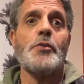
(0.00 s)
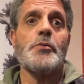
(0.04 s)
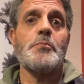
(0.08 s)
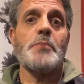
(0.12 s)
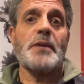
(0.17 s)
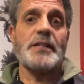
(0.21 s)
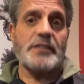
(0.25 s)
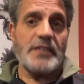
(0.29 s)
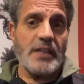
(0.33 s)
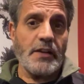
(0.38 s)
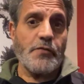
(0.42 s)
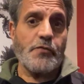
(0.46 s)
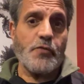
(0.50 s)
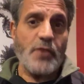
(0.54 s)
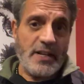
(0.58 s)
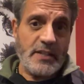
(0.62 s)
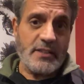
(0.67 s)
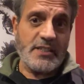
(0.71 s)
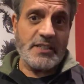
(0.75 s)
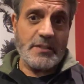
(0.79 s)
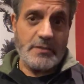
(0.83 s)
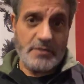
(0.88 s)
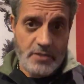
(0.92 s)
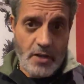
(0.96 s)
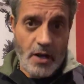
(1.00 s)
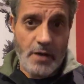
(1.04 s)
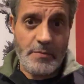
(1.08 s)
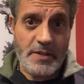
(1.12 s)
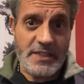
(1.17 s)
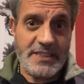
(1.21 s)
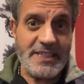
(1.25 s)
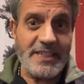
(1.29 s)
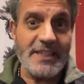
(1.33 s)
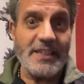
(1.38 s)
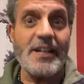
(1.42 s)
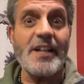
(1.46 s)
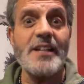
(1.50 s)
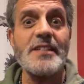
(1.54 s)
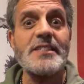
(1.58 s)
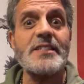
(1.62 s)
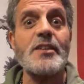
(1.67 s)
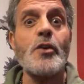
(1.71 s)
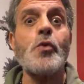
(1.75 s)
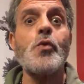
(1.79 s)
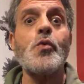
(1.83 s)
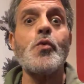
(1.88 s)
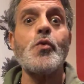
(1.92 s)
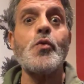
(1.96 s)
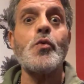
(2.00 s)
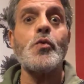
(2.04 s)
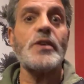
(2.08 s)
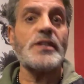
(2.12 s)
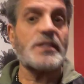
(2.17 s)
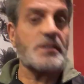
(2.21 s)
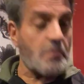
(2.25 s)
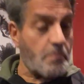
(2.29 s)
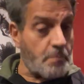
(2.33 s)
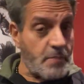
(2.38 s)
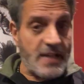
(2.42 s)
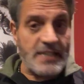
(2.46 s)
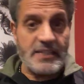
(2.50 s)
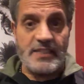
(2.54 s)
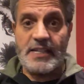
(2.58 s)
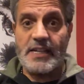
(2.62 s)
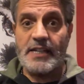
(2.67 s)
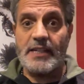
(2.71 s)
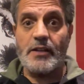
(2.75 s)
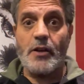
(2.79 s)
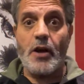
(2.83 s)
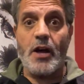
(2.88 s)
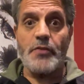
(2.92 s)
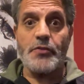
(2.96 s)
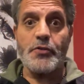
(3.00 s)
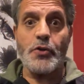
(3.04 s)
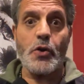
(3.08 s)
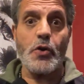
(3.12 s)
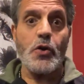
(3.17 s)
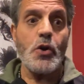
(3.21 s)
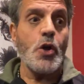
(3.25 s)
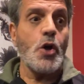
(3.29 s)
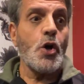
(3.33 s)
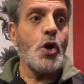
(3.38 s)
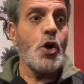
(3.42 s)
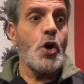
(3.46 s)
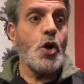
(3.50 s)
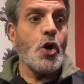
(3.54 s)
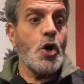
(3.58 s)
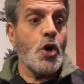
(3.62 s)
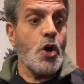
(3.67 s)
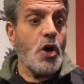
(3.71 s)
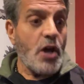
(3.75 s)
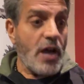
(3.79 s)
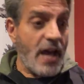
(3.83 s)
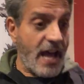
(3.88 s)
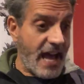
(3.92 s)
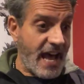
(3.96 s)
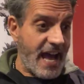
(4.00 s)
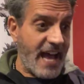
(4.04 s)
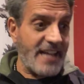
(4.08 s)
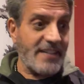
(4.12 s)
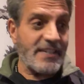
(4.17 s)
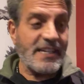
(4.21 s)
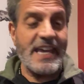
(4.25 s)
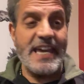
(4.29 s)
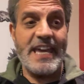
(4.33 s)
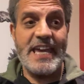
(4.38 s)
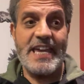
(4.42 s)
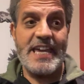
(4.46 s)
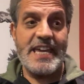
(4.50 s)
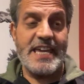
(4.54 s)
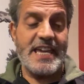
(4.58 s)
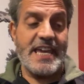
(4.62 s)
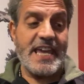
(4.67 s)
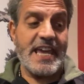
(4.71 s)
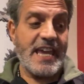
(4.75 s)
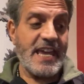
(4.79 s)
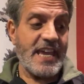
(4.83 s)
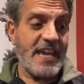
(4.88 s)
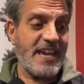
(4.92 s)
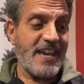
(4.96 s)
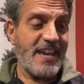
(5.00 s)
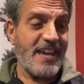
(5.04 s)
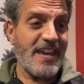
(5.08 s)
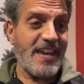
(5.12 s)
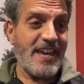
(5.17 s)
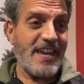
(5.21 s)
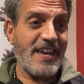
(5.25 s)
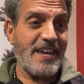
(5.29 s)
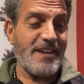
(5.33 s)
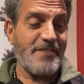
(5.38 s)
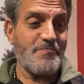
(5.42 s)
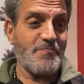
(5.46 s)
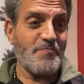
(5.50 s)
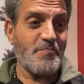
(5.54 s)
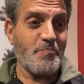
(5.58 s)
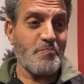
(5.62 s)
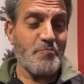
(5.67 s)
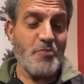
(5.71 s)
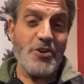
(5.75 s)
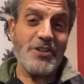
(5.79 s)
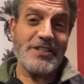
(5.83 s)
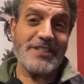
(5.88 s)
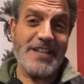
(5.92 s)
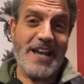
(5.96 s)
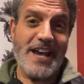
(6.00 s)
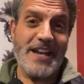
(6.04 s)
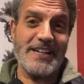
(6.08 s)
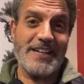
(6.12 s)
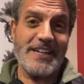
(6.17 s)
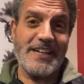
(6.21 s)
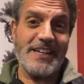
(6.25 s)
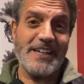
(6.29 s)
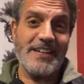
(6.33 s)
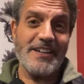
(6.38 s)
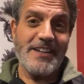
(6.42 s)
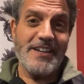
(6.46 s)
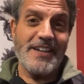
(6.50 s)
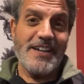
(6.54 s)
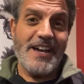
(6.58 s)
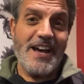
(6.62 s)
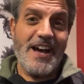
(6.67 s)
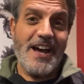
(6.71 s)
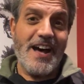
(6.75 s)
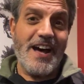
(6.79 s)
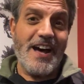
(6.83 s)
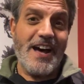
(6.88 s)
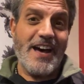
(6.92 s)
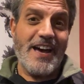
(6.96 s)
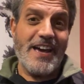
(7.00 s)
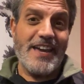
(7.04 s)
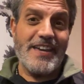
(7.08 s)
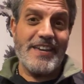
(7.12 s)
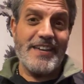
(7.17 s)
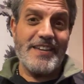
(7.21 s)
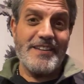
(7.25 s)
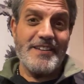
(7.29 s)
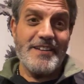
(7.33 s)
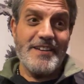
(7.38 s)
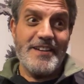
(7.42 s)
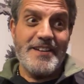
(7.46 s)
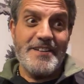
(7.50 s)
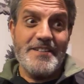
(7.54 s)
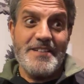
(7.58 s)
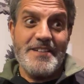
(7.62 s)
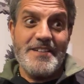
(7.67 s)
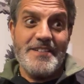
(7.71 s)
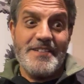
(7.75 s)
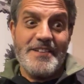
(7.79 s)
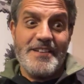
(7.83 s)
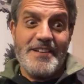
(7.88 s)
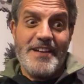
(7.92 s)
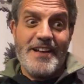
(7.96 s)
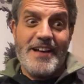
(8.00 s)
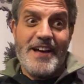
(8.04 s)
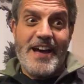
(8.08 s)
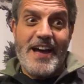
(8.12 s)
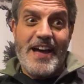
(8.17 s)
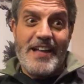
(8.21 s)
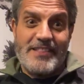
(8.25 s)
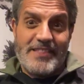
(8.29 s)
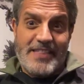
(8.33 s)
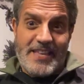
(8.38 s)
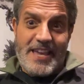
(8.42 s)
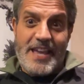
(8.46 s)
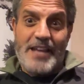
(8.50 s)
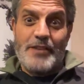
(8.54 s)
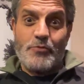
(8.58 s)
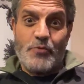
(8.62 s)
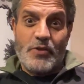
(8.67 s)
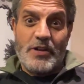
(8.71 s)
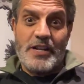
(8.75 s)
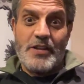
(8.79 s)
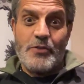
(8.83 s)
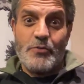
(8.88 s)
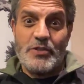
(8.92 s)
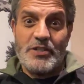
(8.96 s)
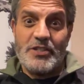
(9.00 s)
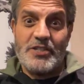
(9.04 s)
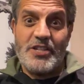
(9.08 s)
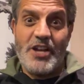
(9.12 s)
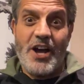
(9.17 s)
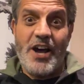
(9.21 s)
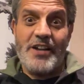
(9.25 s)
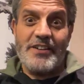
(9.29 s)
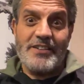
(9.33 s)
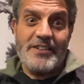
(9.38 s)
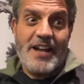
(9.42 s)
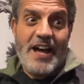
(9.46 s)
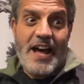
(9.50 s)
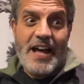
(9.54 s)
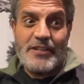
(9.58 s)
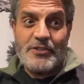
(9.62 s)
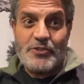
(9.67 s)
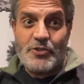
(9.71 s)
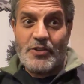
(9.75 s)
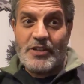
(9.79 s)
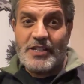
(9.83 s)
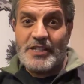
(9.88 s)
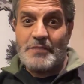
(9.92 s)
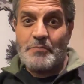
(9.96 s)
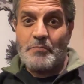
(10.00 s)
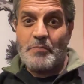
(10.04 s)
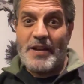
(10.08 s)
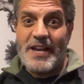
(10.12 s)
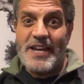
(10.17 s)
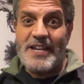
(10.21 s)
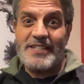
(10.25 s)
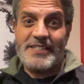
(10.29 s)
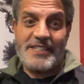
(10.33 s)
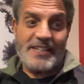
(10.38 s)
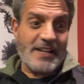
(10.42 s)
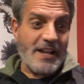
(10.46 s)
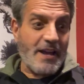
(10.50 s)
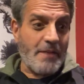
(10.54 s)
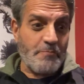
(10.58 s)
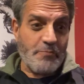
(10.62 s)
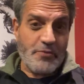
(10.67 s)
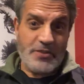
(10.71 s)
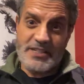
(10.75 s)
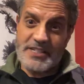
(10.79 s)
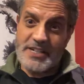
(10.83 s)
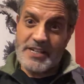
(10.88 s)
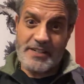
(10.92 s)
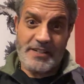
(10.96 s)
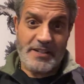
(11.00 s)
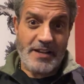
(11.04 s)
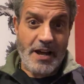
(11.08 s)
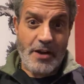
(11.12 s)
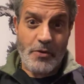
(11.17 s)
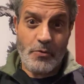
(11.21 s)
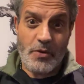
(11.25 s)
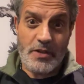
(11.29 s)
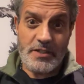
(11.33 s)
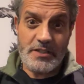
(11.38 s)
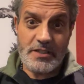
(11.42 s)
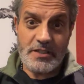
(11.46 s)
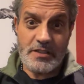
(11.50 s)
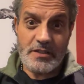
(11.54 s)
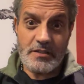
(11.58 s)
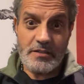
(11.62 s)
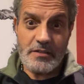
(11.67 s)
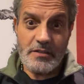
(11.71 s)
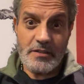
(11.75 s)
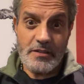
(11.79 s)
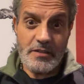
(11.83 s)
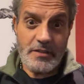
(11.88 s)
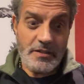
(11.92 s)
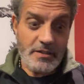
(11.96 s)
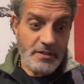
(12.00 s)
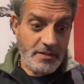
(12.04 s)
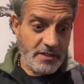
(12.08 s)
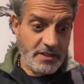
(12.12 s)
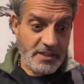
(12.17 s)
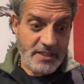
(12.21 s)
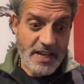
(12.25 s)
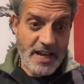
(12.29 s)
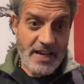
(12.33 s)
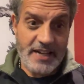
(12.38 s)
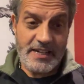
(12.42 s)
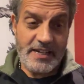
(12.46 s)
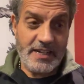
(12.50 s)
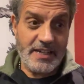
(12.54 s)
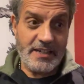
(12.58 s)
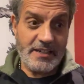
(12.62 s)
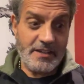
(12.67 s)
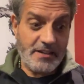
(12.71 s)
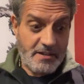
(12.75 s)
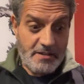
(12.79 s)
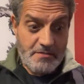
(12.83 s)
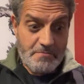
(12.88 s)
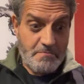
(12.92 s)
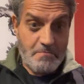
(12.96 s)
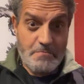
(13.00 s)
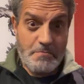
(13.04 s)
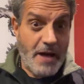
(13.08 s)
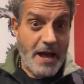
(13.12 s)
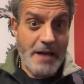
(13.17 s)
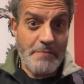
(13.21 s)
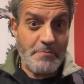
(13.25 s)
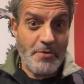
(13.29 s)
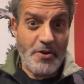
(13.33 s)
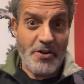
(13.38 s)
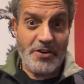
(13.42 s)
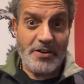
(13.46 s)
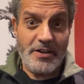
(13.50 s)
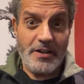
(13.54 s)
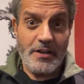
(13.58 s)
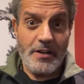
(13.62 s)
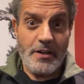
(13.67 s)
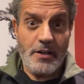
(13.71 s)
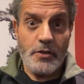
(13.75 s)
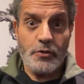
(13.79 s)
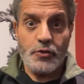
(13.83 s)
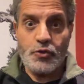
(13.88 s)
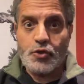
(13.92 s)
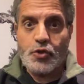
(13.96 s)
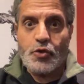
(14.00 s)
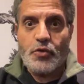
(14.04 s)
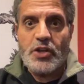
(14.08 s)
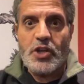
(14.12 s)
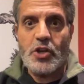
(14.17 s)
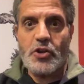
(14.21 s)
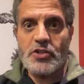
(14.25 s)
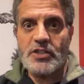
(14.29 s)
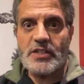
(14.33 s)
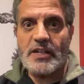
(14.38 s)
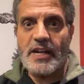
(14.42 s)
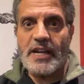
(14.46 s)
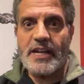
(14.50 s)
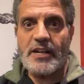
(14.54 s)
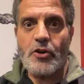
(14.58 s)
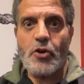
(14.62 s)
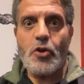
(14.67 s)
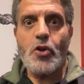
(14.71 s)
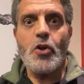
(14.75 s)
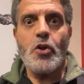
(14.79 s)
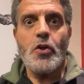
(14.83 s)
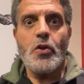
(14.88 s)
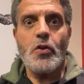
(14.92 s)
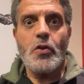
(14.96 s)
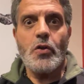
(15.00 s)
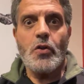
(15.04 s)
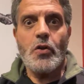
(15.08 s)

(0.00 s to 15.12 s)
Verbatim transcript: my dear friend Dharma Singh Khalsa, who is a best-selling author, had a, a, a book signing. I, at the end, when he was done, I took his place and I pretended I was signing my book. Two years later,